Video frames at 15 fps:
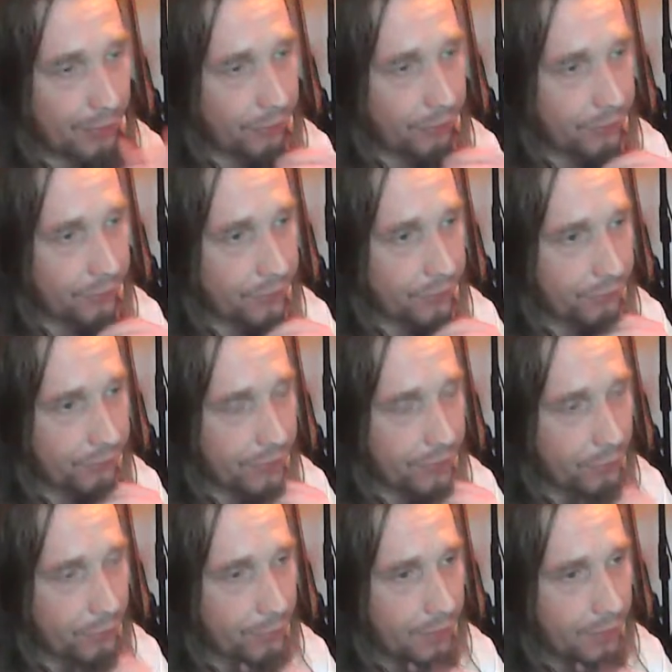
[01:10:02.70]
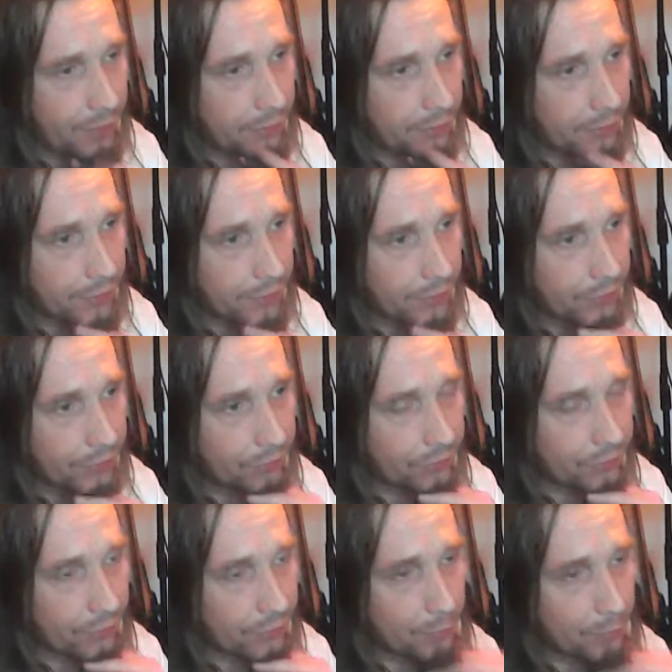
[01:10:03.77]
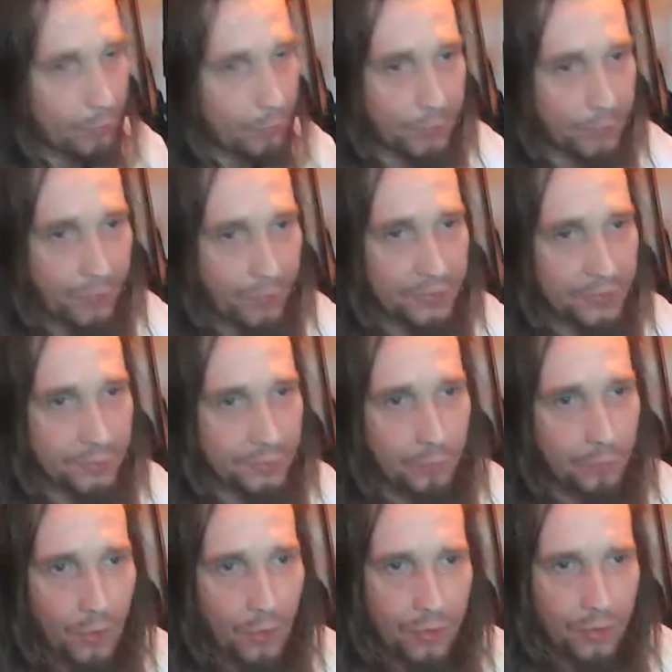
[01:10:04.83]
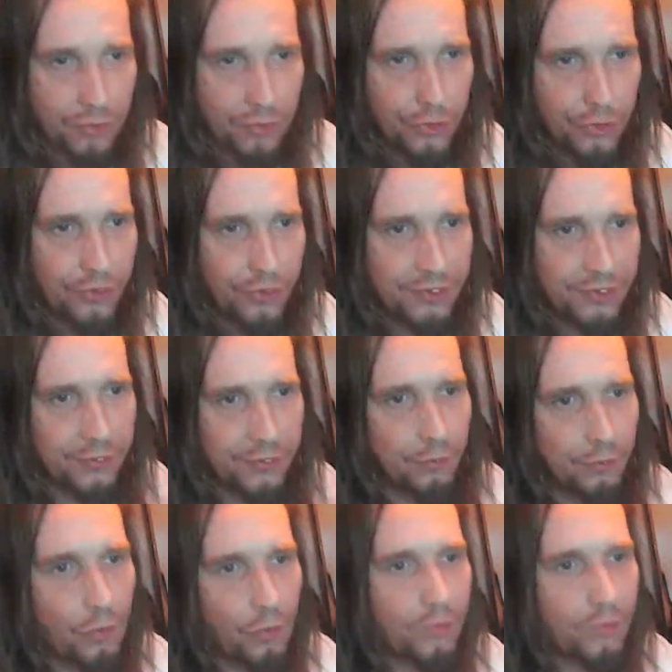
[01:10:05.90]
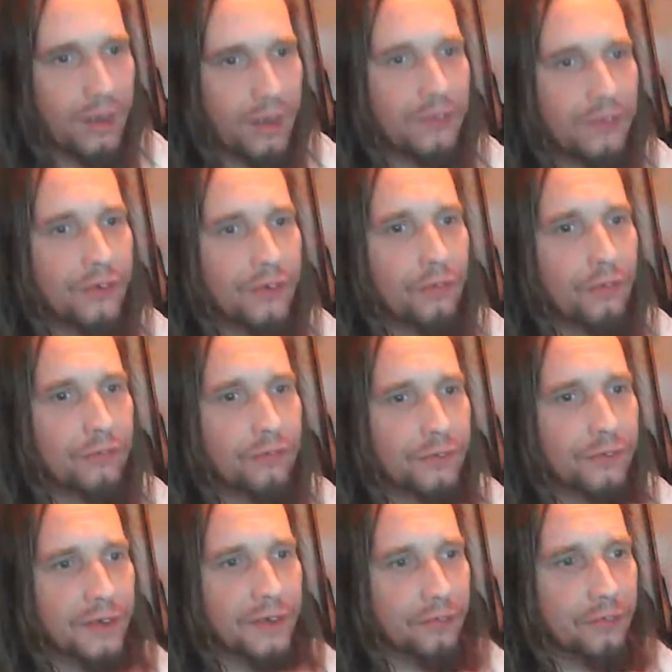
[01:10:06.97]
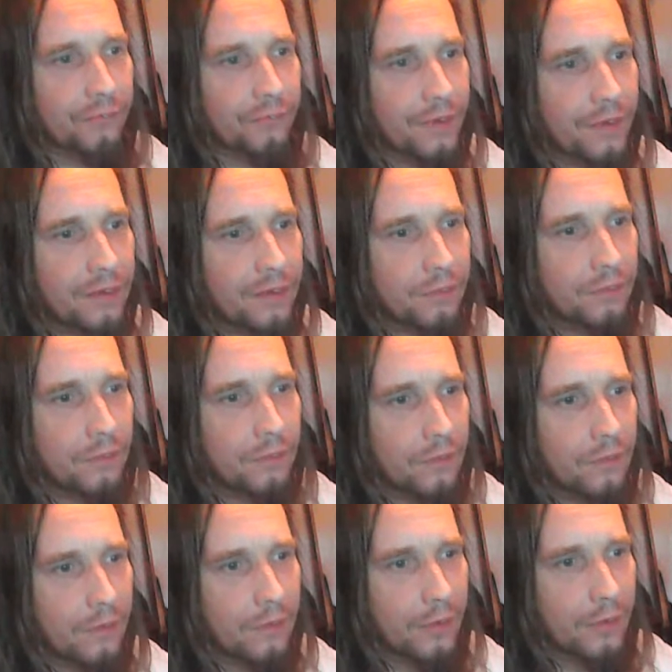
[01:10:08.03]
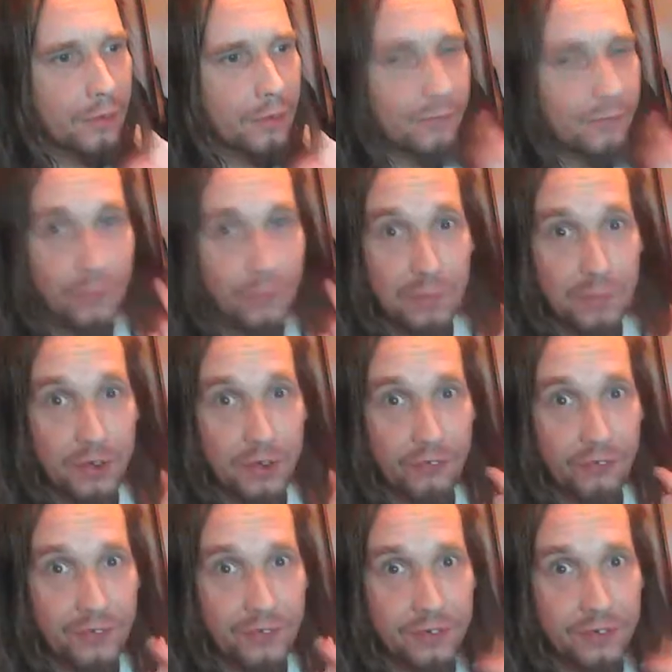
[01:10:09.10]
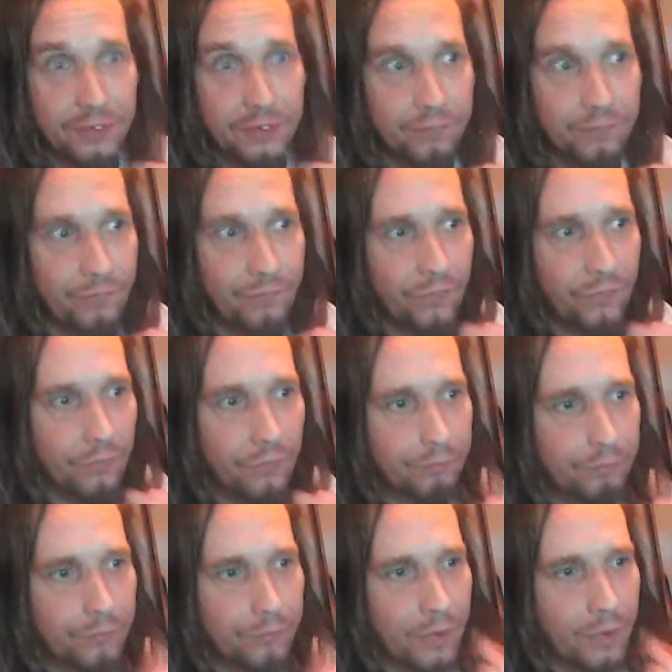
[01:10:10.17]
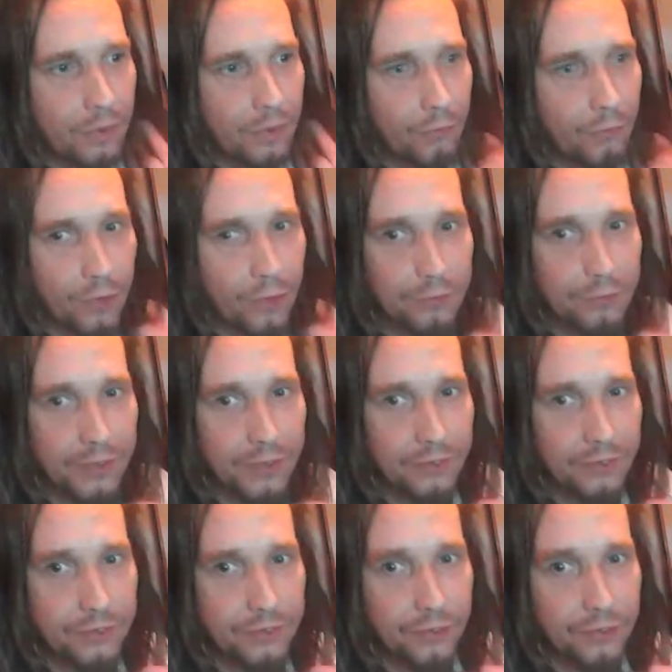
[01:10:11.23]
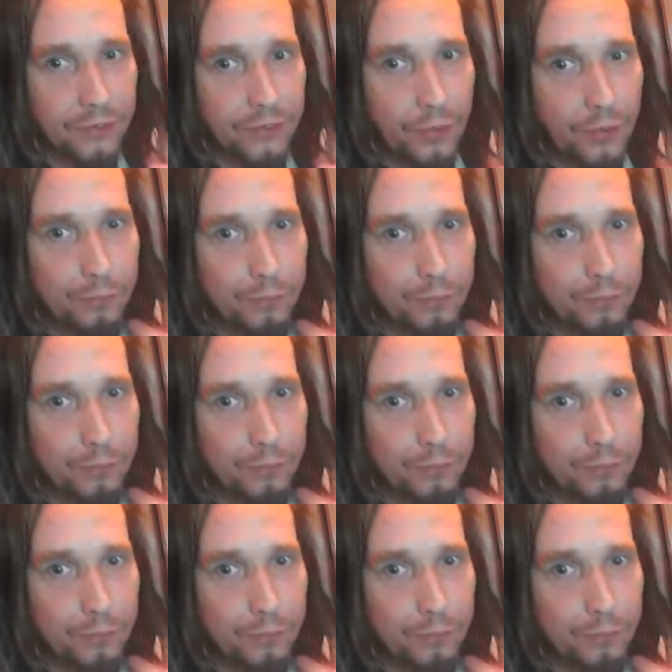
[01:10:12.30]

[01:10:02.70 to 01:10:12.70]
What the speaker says: you've done a great job with that tone. It's like a proper nice, dirty little honking tone. Sounds great. So be interested to hear what comes out of the studio.